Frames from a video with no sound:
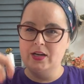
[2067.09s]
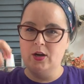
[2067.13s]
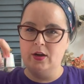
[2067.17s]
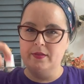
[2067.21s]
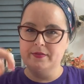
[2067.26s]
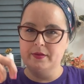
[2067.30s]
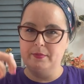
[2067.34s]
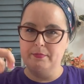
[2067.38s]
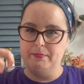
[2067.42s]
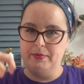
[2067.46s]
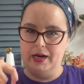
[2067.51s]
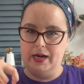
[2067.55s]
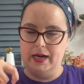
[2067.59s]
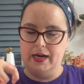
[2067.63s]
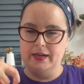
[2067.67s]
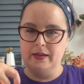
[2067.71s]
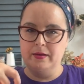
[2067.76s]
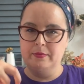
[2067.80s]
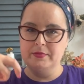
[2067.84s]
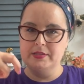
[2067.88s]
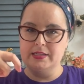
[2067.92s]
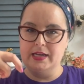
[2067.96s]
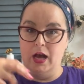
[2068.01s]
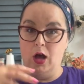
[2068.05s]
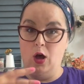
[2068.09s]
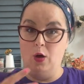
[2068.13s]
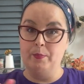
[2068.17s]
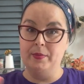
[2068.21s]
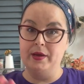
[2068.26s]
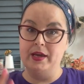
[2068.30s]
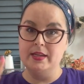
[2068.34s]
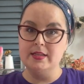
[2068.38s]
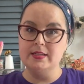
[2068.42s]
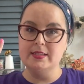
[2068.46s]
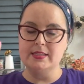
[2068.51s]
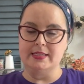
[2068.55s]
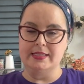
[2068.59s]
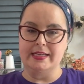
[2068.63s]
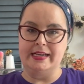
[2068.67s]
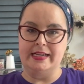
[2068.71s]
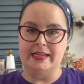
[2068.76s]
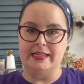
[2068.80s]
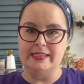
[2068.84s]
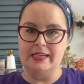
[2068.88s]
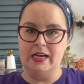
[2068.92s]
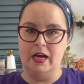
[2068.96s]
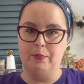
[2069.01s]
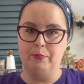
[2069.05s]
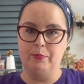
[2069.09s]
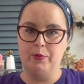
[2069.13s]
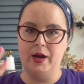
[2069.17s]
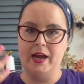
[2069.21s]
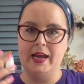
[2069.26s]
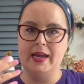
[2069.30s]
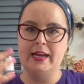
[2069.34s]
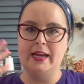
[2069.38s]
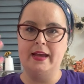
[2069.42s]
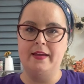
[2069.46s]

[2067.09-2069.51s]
on the bottom to help it stand upright,